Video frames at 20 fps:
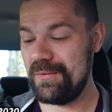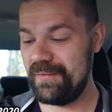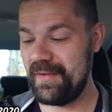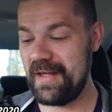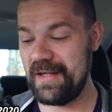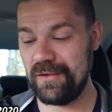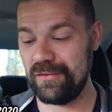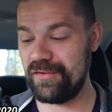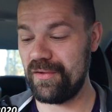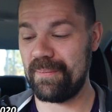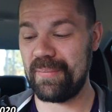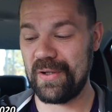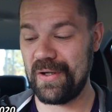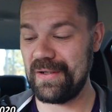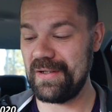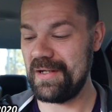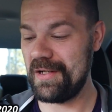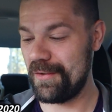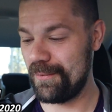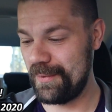They use a
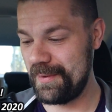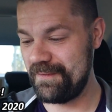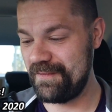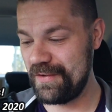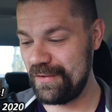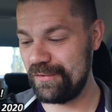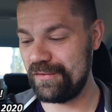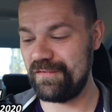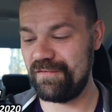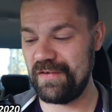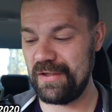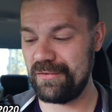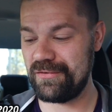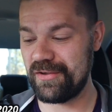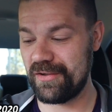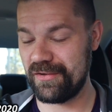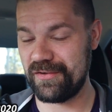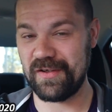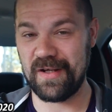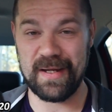pun here. We've used
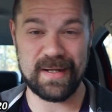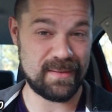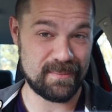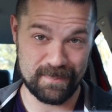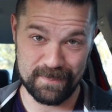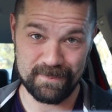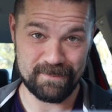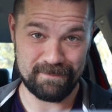Future Sight.